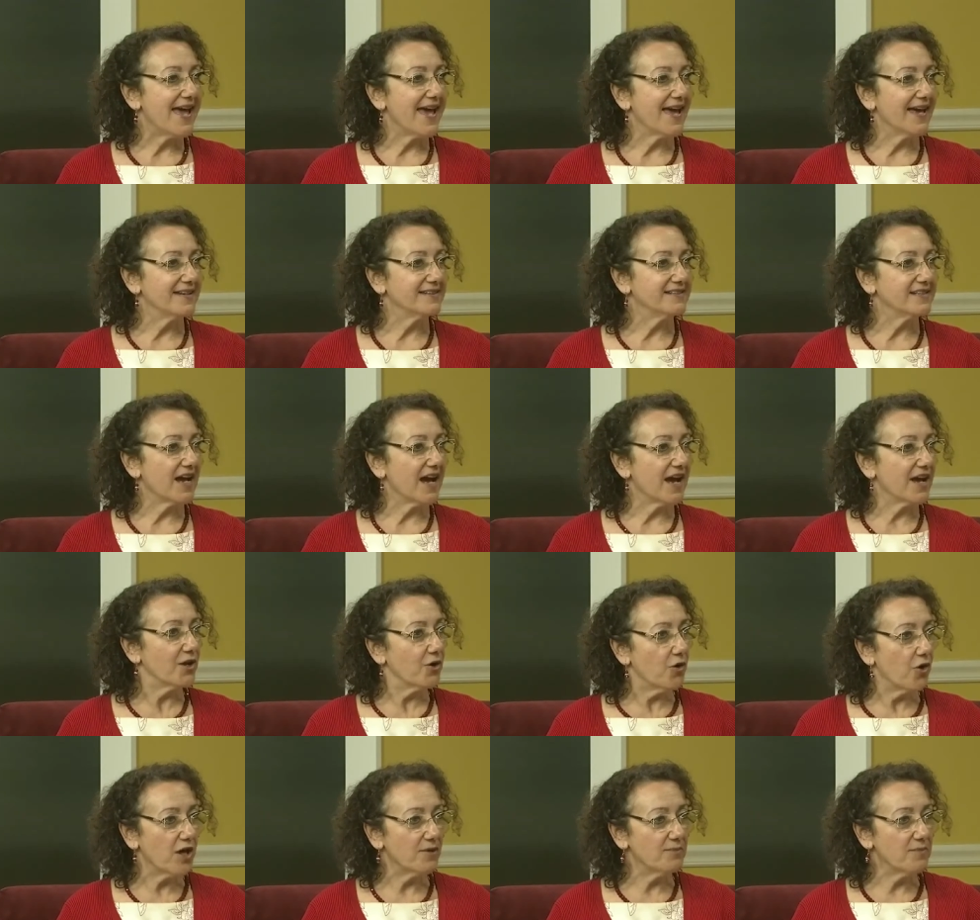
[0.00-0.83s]
And
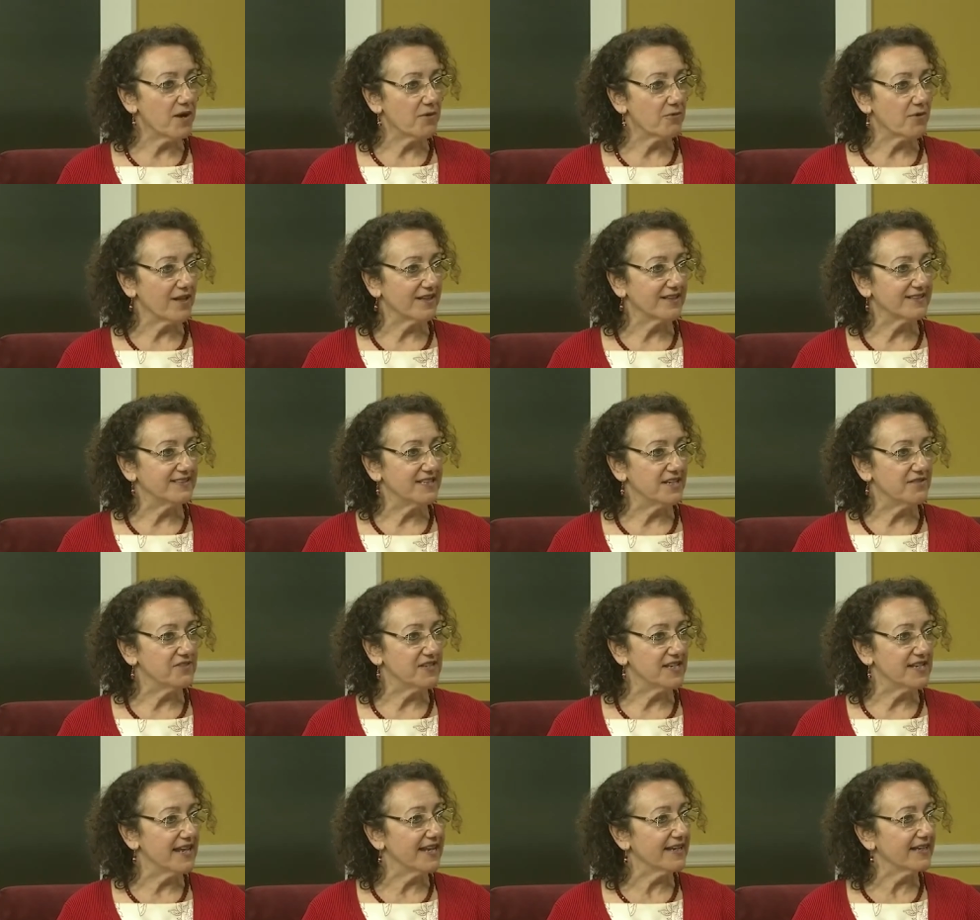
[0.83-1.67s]
I called my
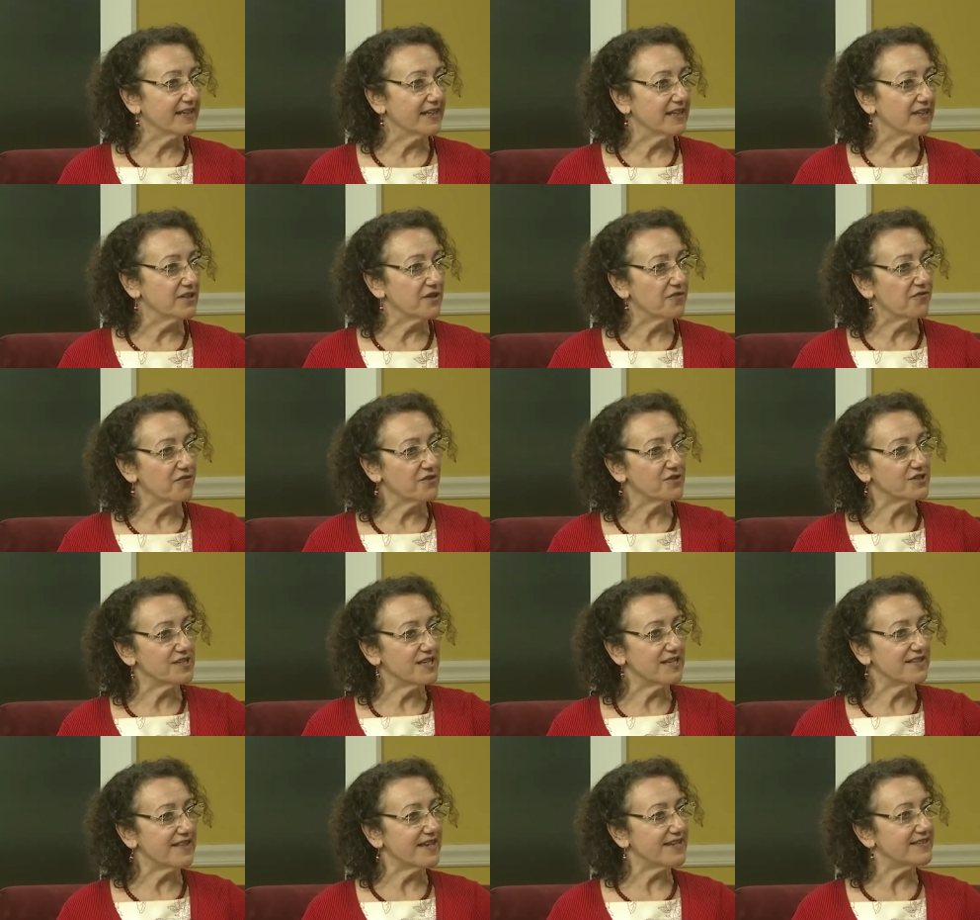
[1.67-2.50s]
relatives in Italy, and the
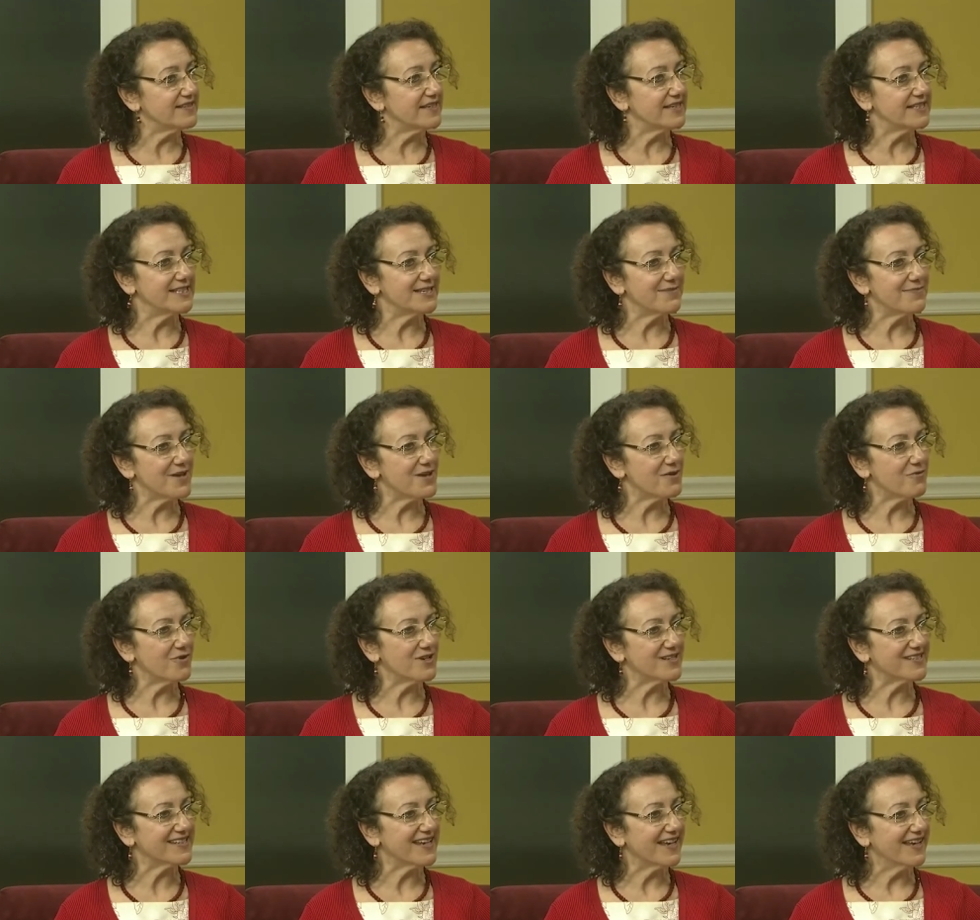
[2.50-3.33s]
first thing they said to
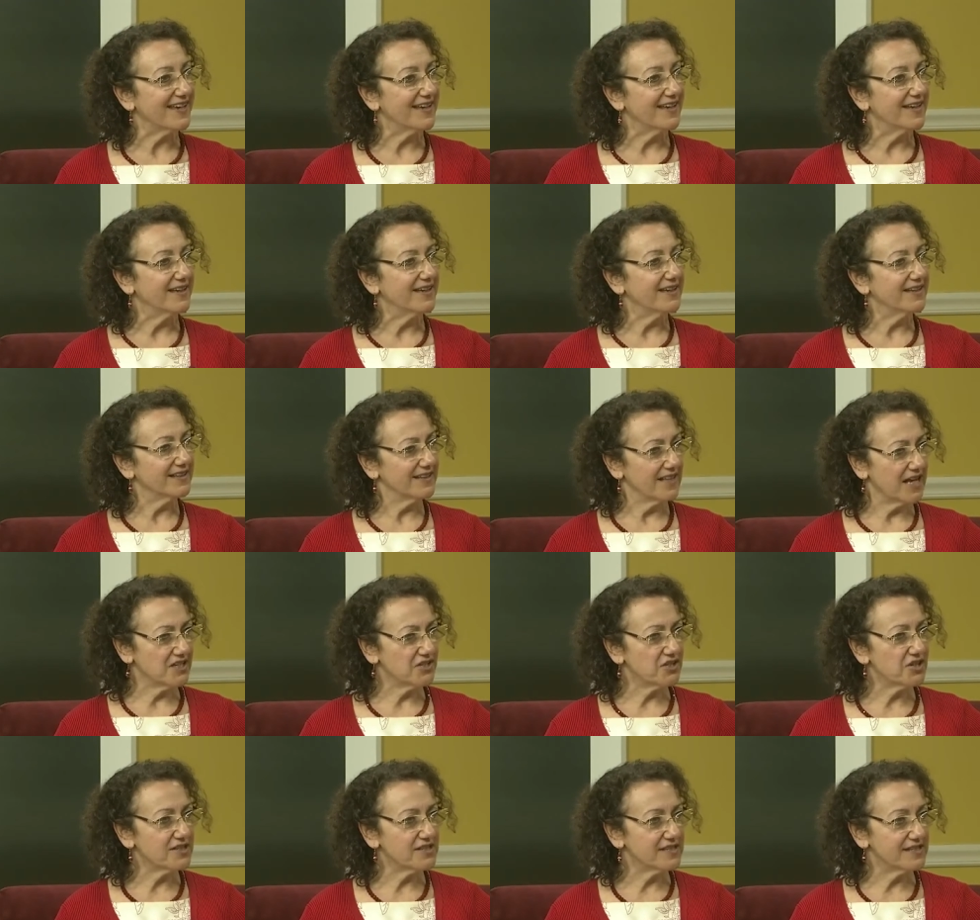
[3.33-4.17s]
me was,
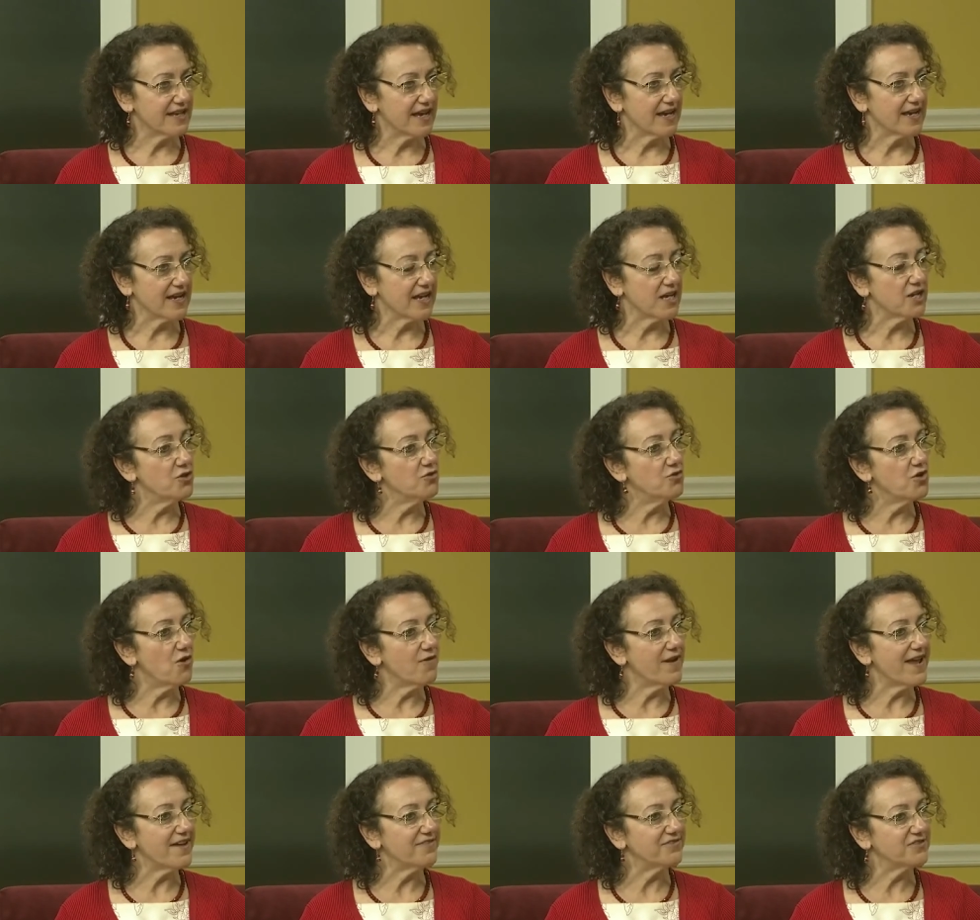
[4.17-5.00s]
it. You
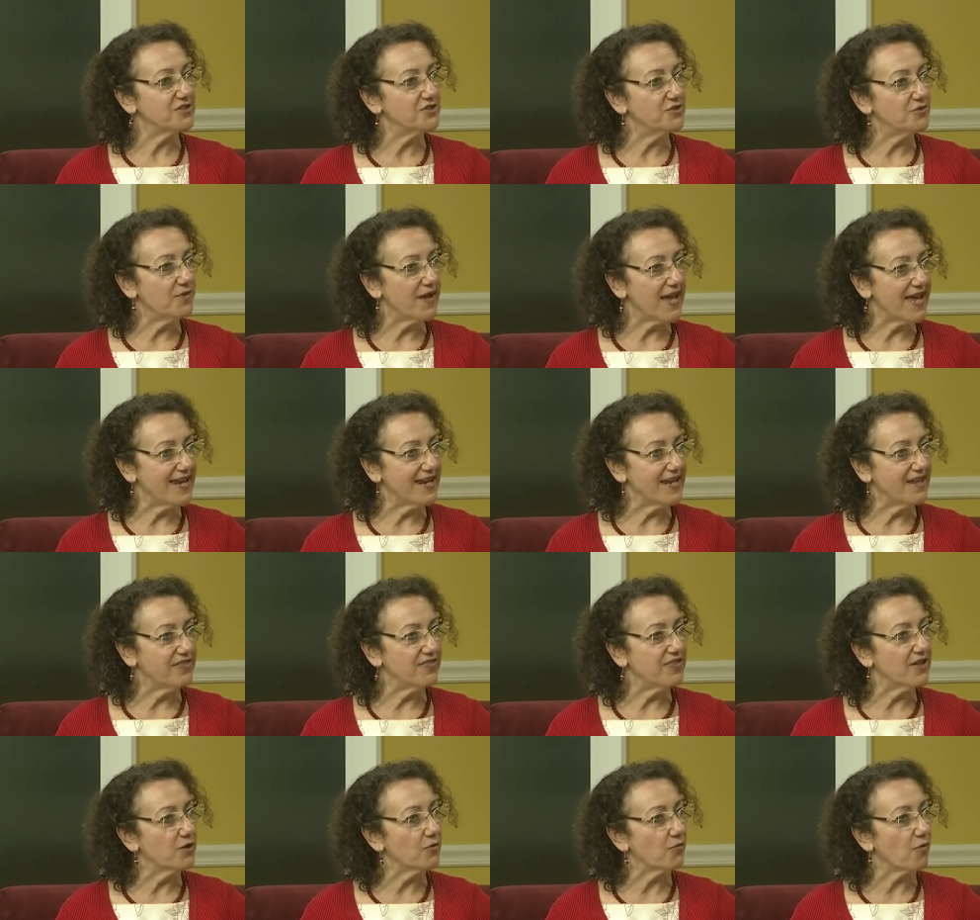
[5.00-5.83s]
don't have to do
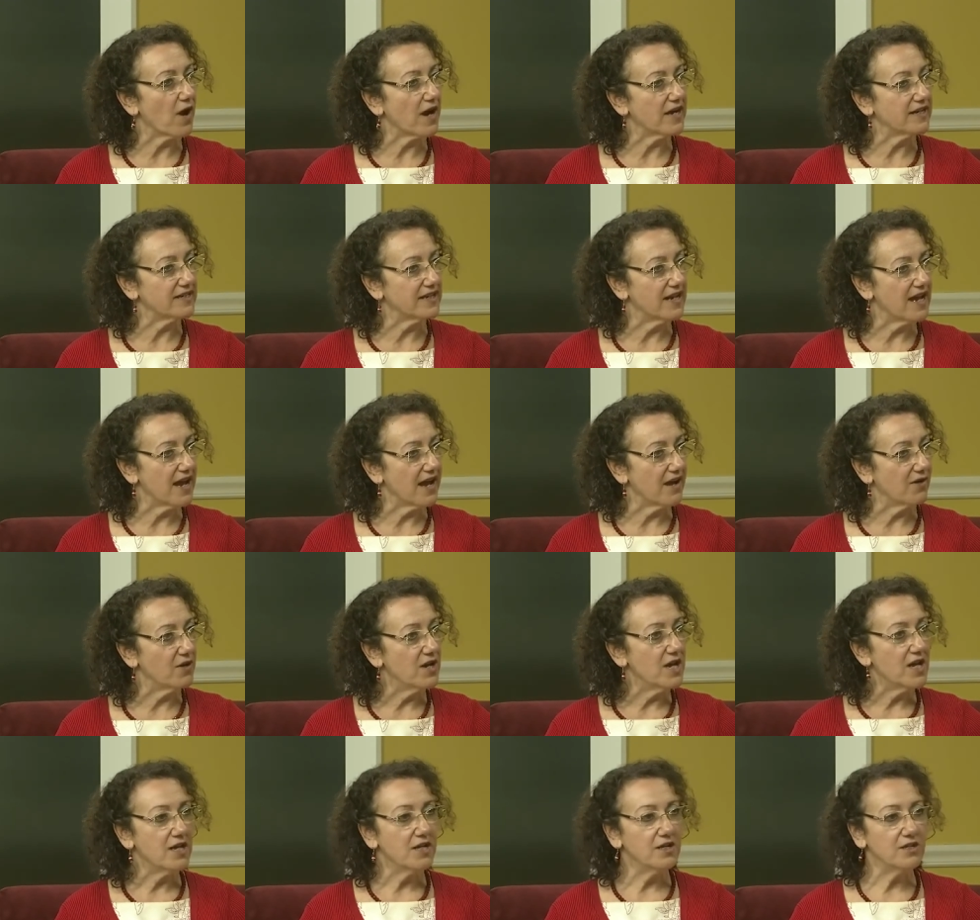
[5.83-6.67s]
anything right
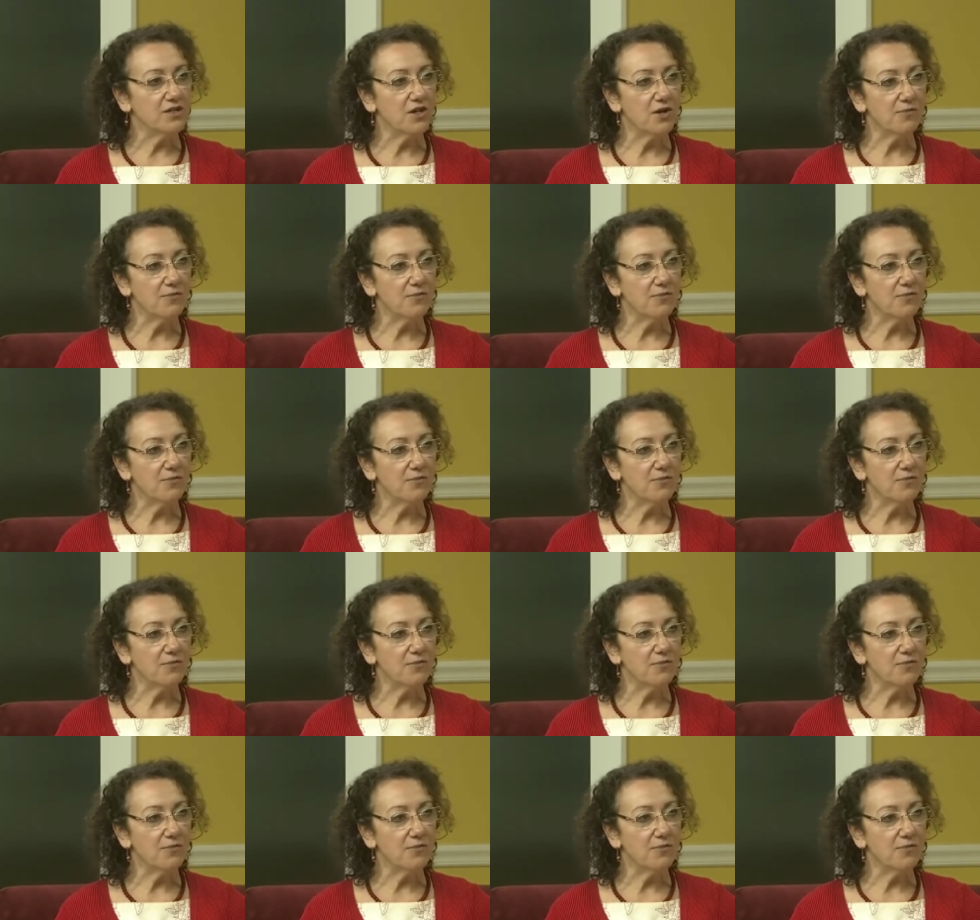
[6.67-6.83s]
now. Mm -hmm.